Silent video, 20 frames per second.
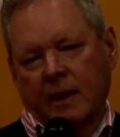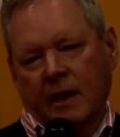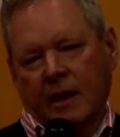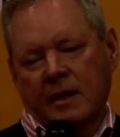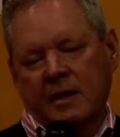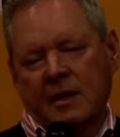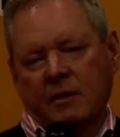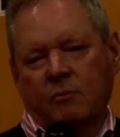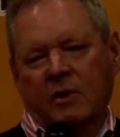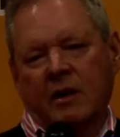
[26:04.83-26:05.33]

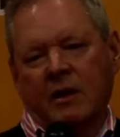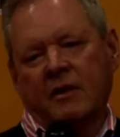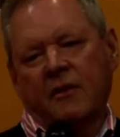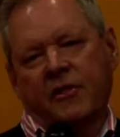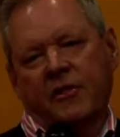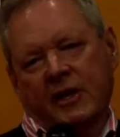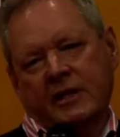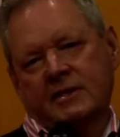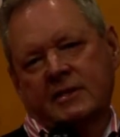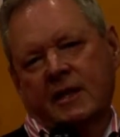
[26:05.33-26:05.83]
And then one of the
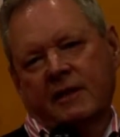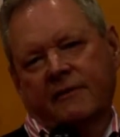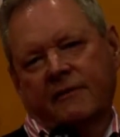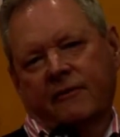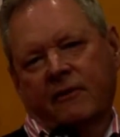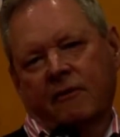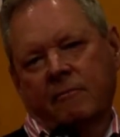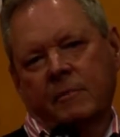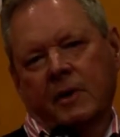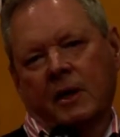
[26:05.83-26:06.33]
things that has
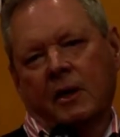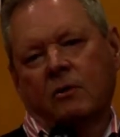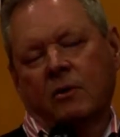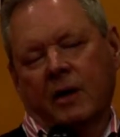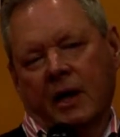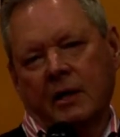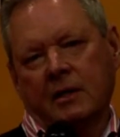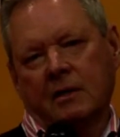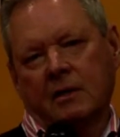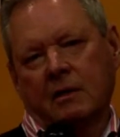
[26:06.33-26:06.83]
given me
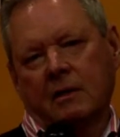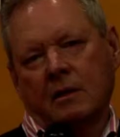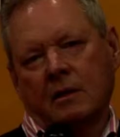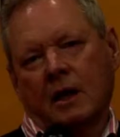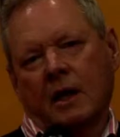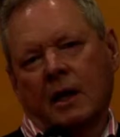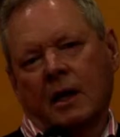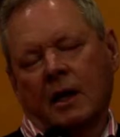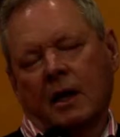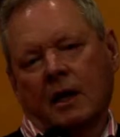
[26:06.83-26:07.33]
great
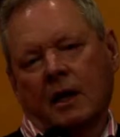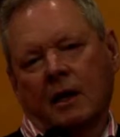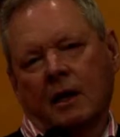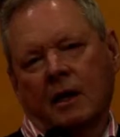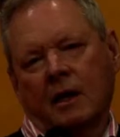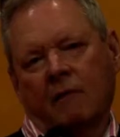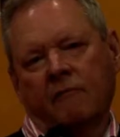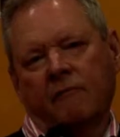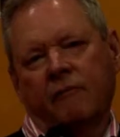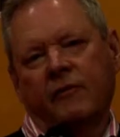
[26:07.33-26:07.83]

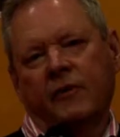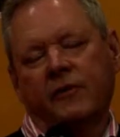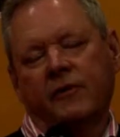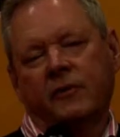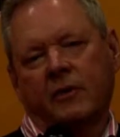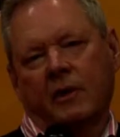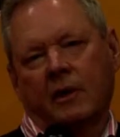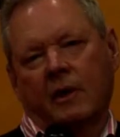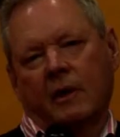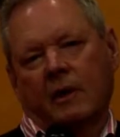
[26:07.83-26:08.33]
comfort
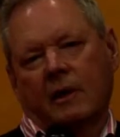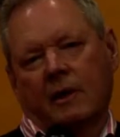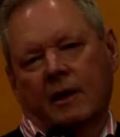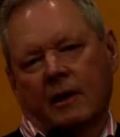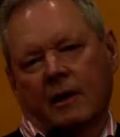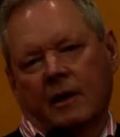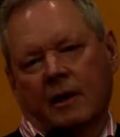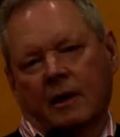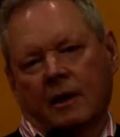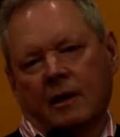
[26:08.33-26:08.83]

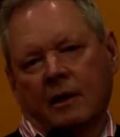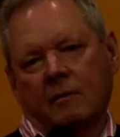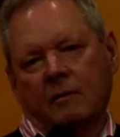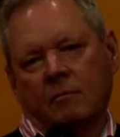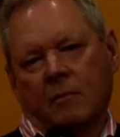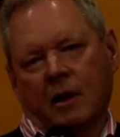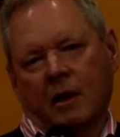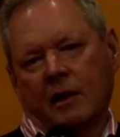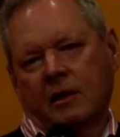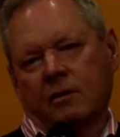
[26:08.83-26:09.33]
in
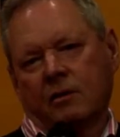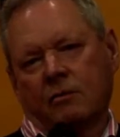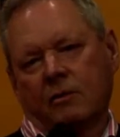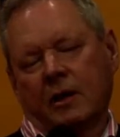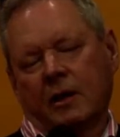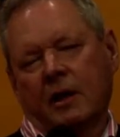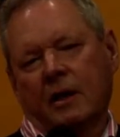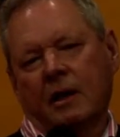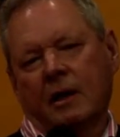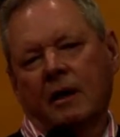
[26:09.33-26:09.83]
my
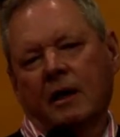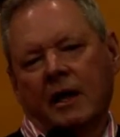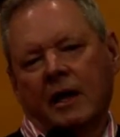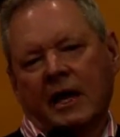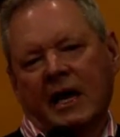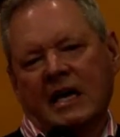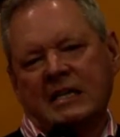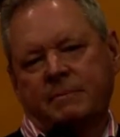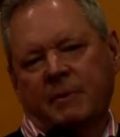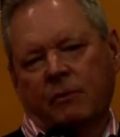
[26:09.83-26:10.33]
career
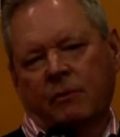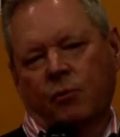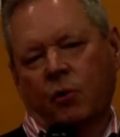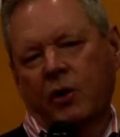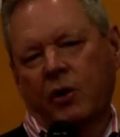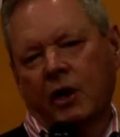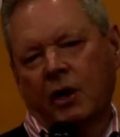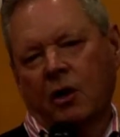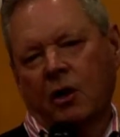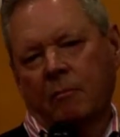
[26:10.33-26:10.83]
has been
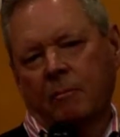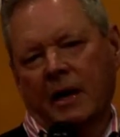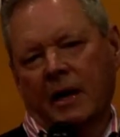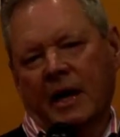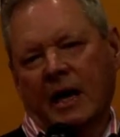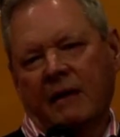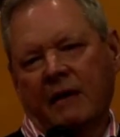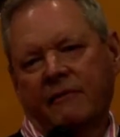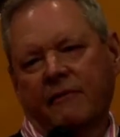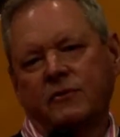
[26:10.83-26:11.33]
working on
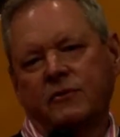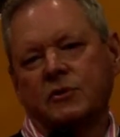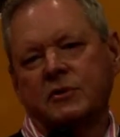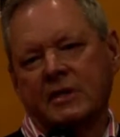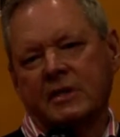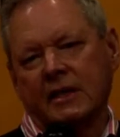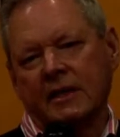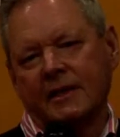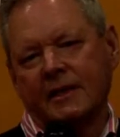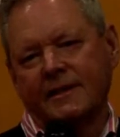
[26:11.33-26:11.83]
behalf of New
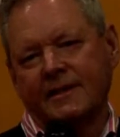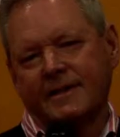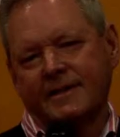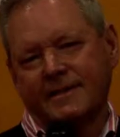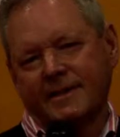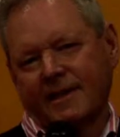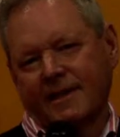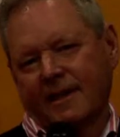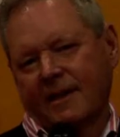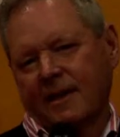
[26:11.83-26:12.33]

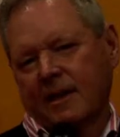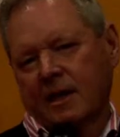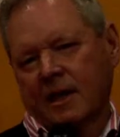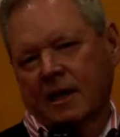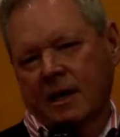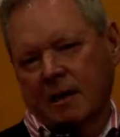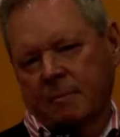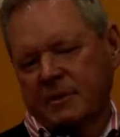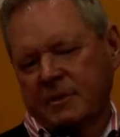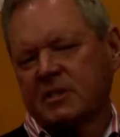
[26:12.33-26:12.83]
Zealanders,
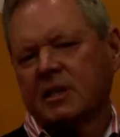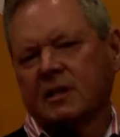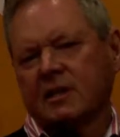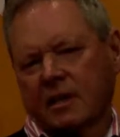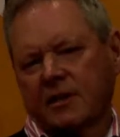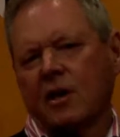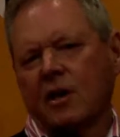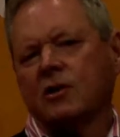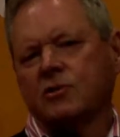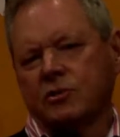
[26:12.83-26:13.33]

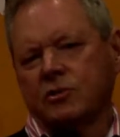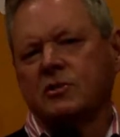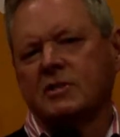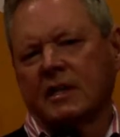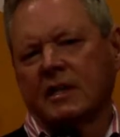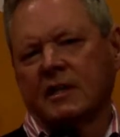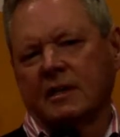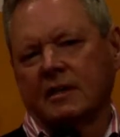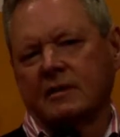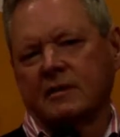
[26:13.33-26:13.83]
particularly those New
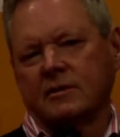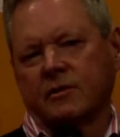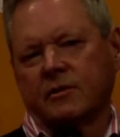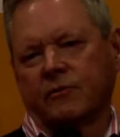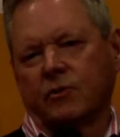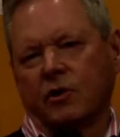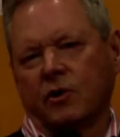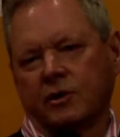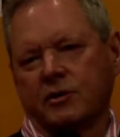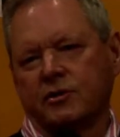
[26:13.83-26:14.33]
Zealanders
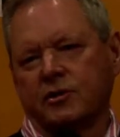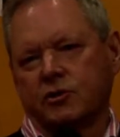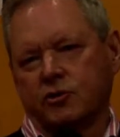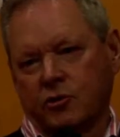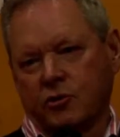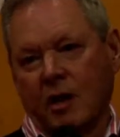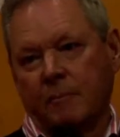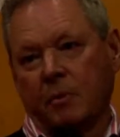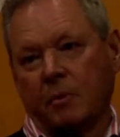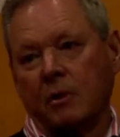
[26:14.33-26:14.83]
who've got into
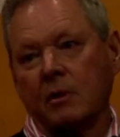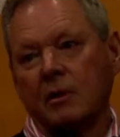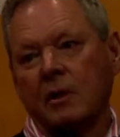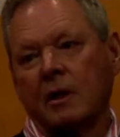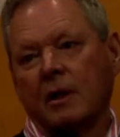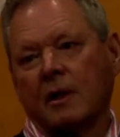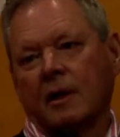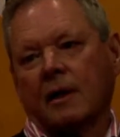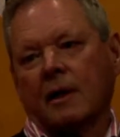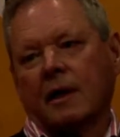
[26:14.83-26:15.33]

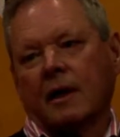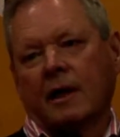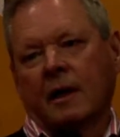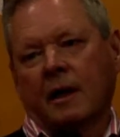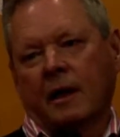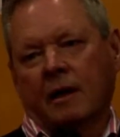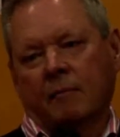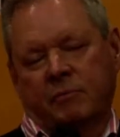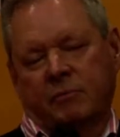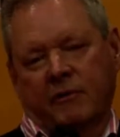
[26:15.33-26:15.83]
trouble,
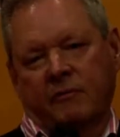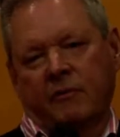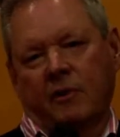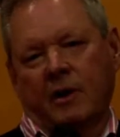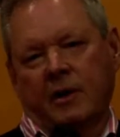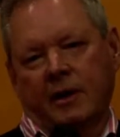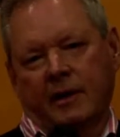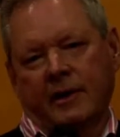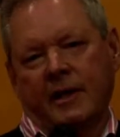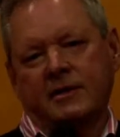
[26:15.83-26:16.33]
and
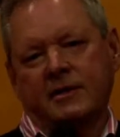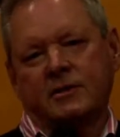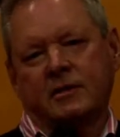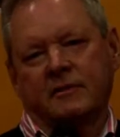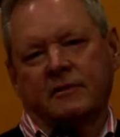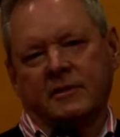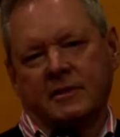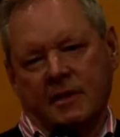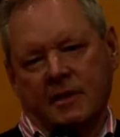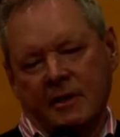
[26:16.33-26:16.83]
providing that
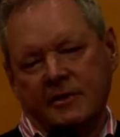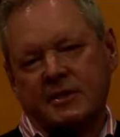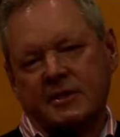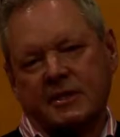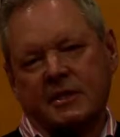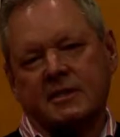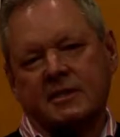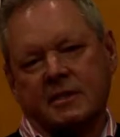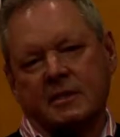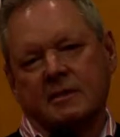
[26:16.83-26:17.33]
sort of
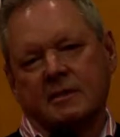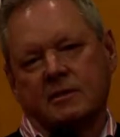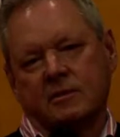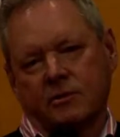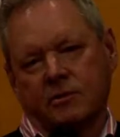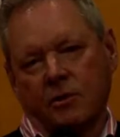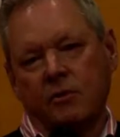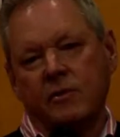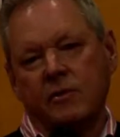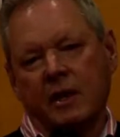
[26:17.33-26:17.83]
assistance
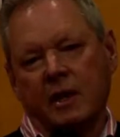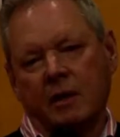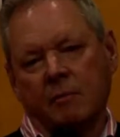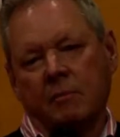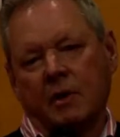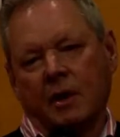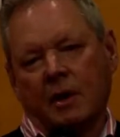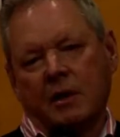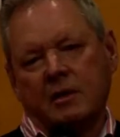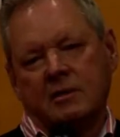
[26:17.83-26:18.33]
to
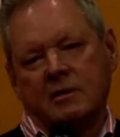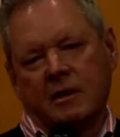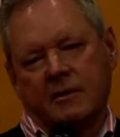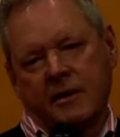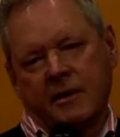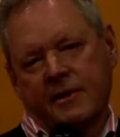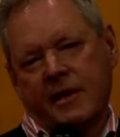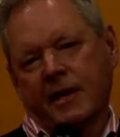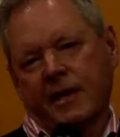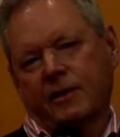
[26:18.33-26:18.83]
them so
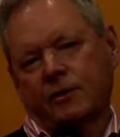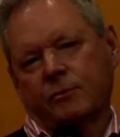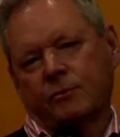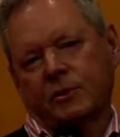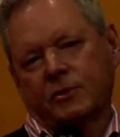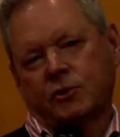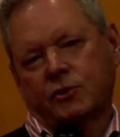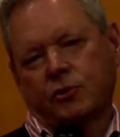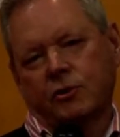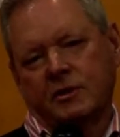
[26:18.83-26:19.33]
that they can
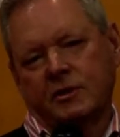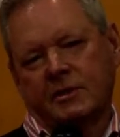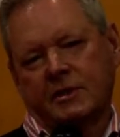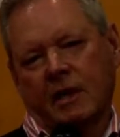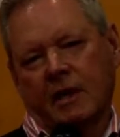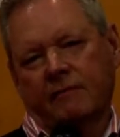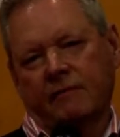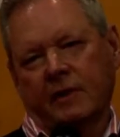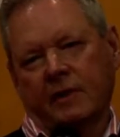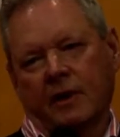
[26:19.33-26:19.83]
return
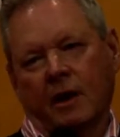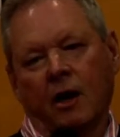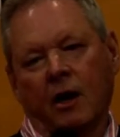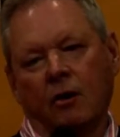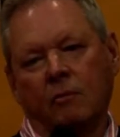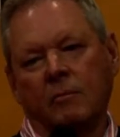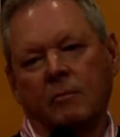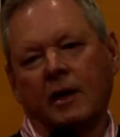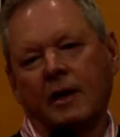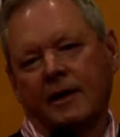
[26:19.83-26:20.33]
safely
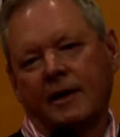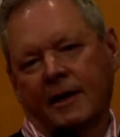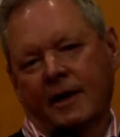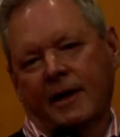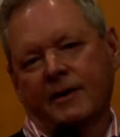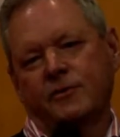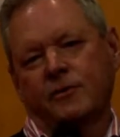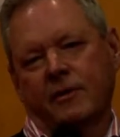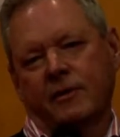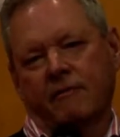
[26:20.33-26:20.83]
home
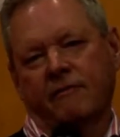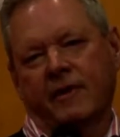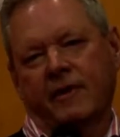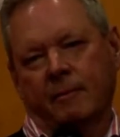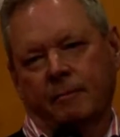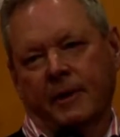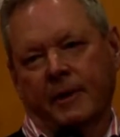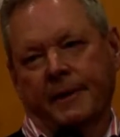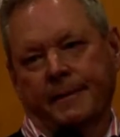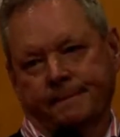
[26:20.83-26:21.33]
to their
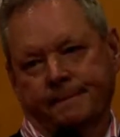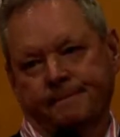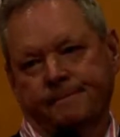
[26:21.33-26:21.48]
family.